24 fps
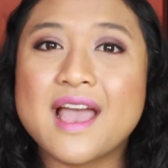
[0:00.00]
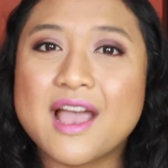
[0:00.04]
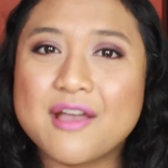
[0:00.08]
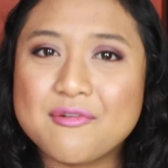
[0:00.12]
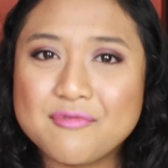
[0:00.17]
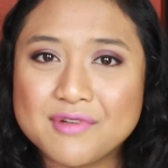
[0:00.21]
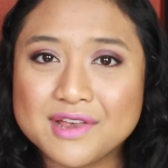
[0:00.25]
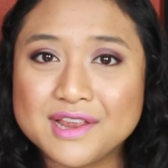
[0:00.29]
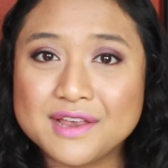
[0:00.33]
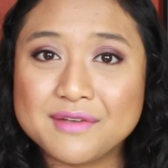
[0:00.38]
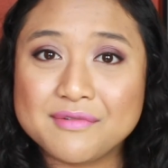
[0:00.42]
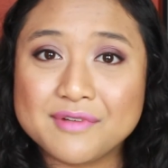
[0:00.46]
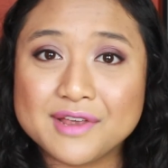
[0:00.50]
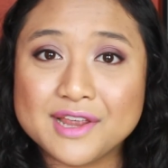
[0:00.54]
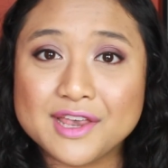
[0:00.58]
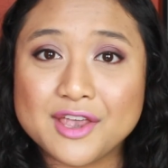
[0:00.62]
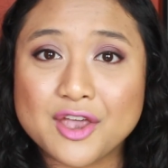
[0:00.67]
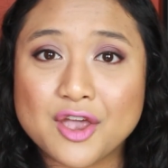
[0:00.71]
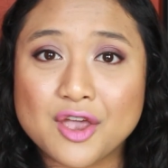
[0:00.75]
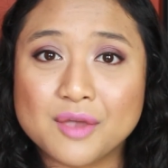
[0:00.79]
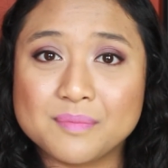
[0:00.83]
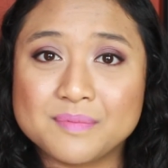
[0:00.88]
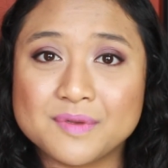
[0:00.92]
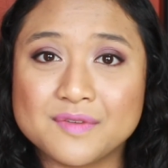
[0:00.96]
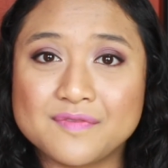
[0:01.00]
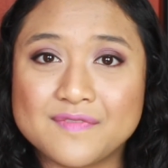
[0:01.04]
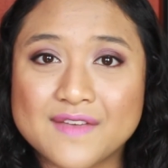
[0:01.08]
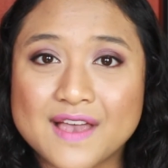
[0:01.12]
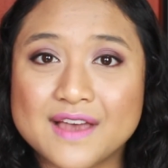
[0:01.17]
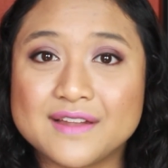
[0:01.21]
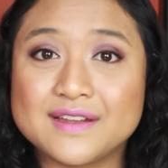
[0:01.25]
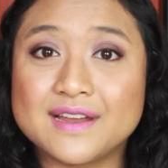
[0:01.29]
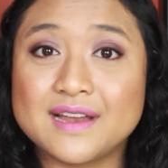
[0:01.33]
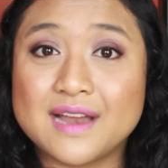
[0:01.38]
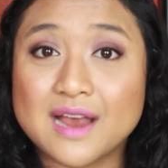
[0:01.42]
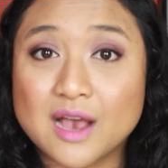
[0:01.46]
I really hope you
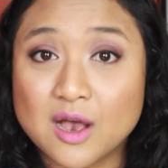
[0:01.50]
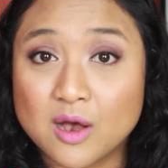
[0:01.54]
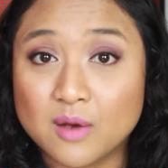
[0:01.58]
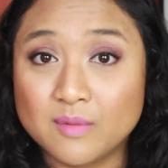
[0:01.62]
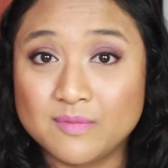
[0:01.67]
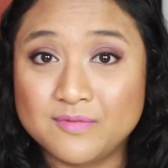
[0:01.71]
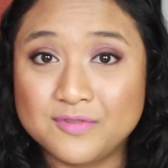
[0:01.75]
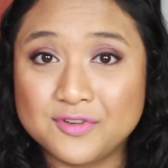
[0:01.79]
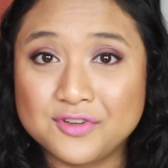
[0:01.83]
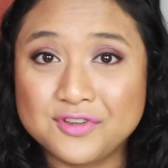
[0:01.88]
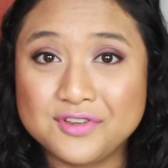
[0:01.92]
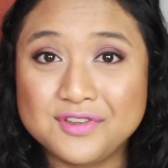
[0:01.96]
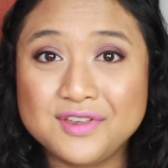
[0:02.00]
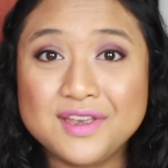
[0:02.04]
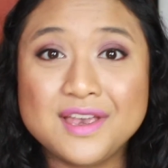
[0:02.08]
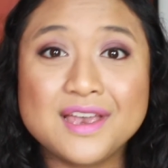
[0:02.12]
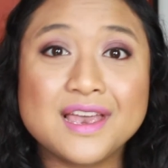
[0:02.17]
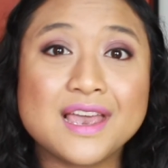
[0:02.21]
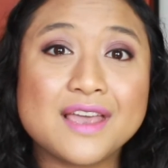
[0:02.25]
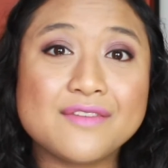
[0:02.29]
found it helpful.